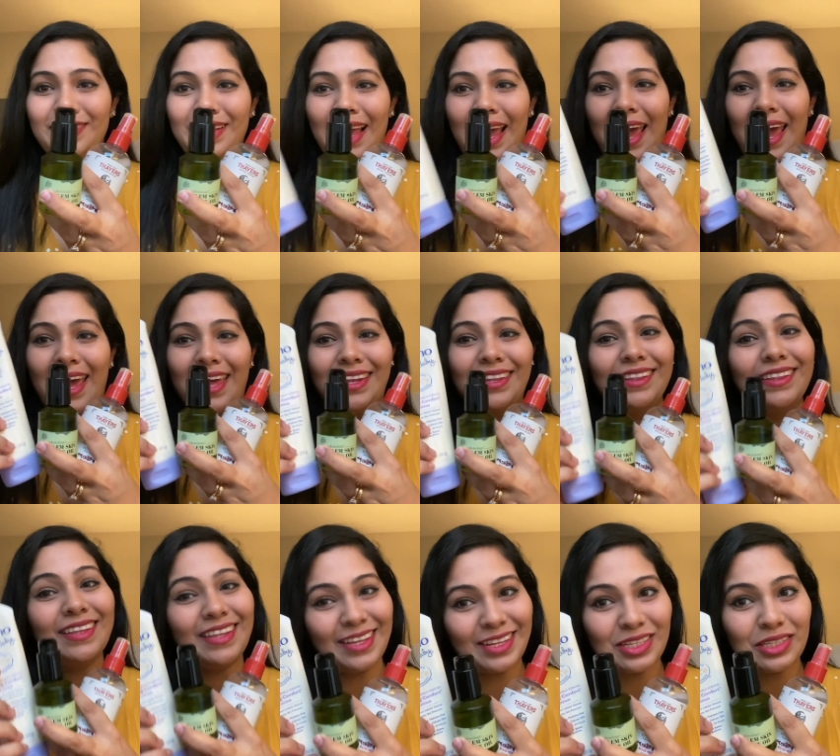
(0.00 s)

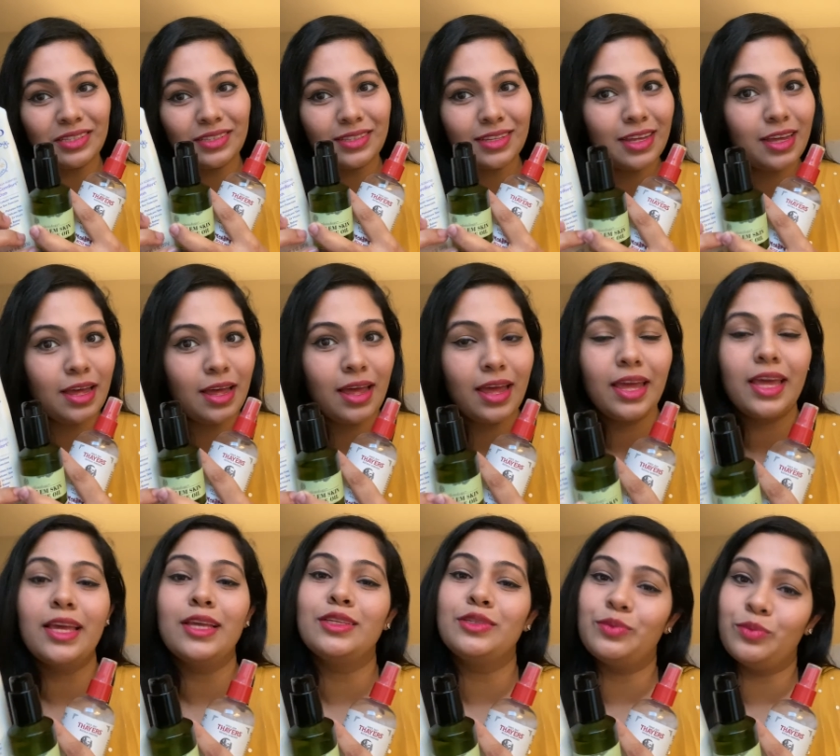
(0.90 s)
and this
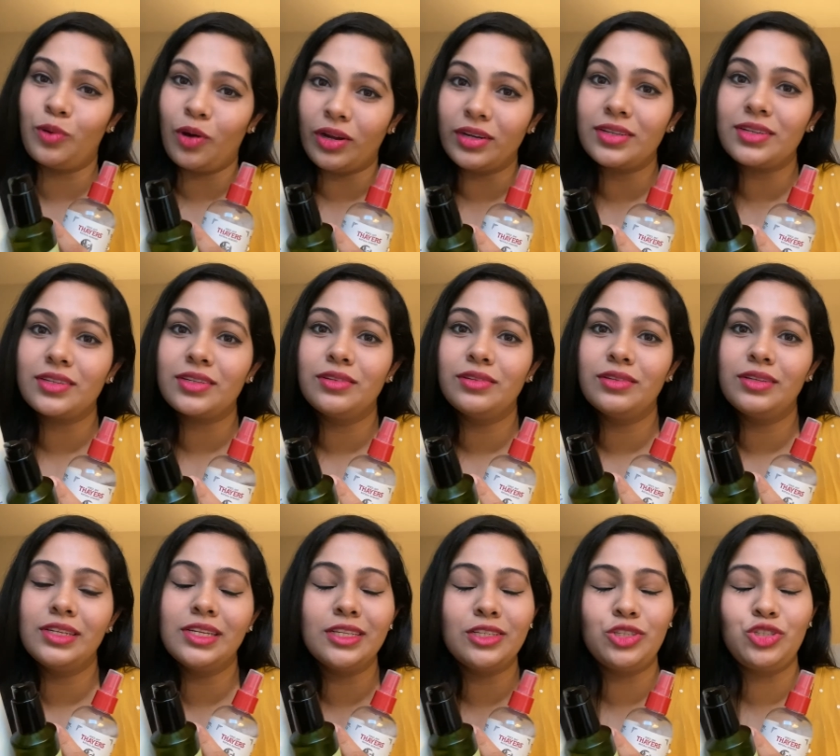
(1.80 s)
is what
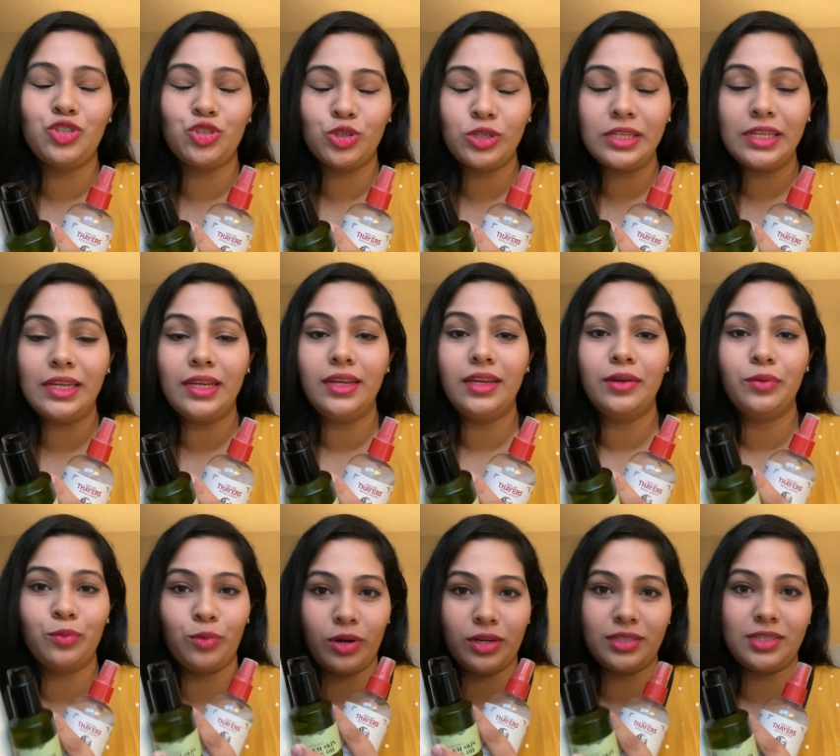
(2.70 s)

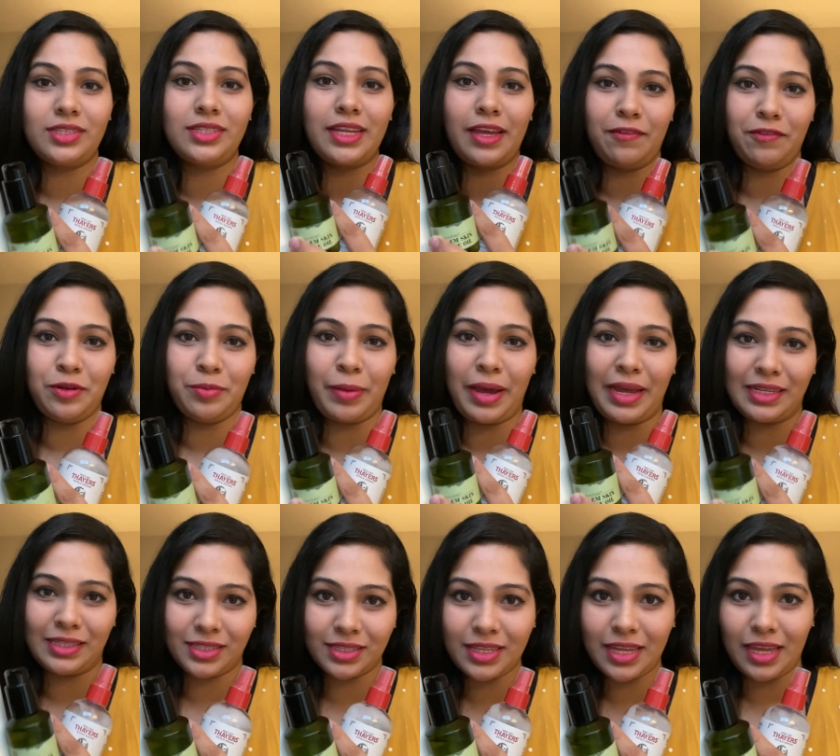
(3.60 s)
literally what saved my
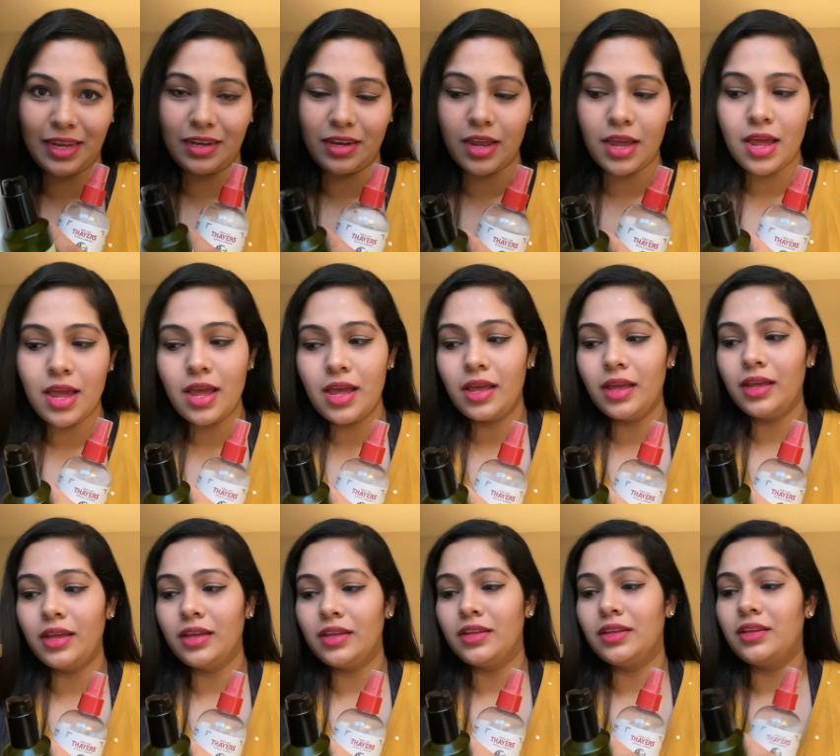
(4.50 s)
skin.
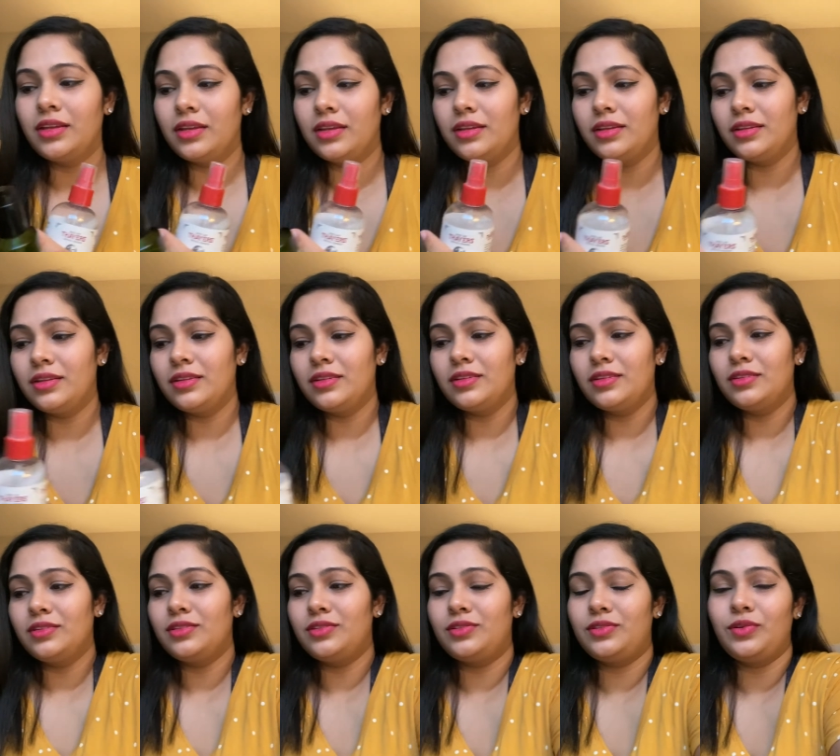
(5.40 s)

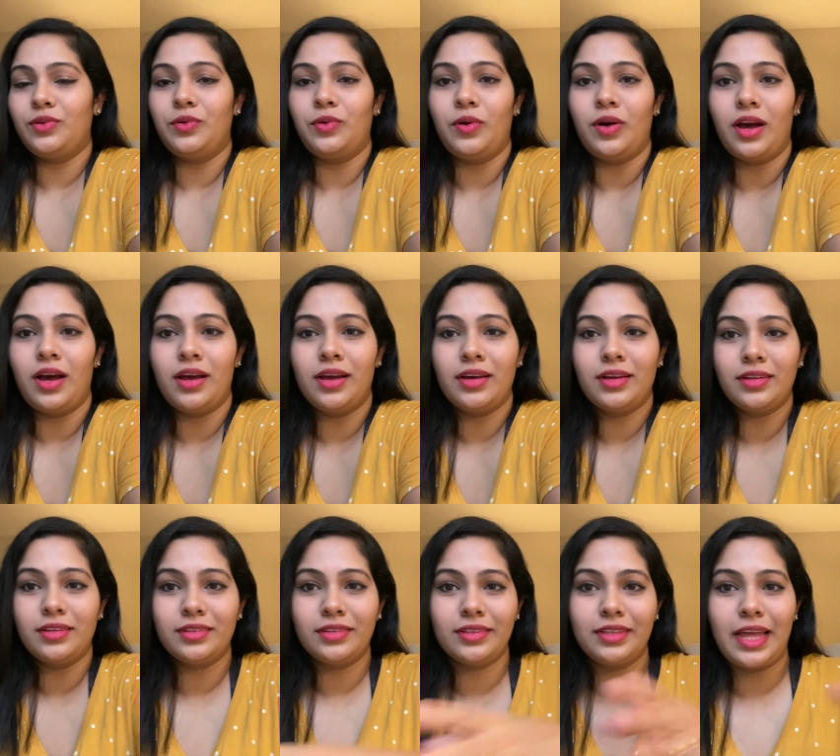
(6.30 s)
So
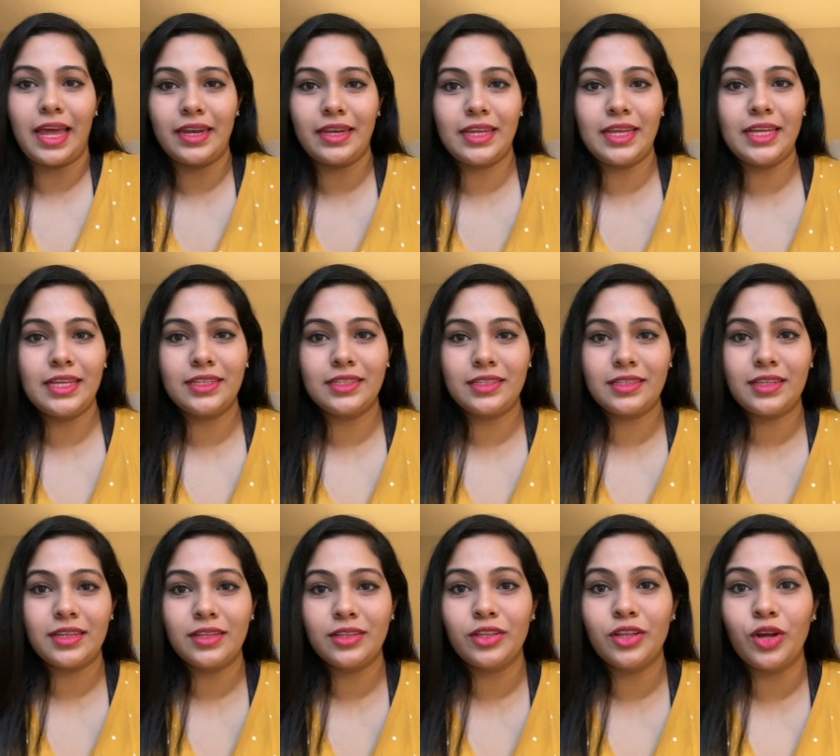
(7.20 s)
that
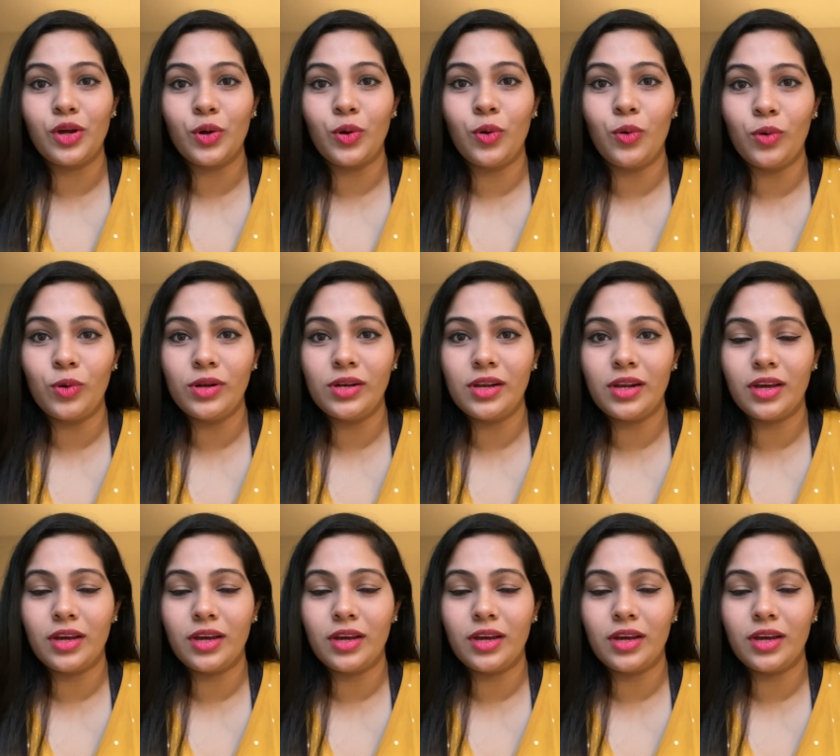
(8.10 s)
is the whole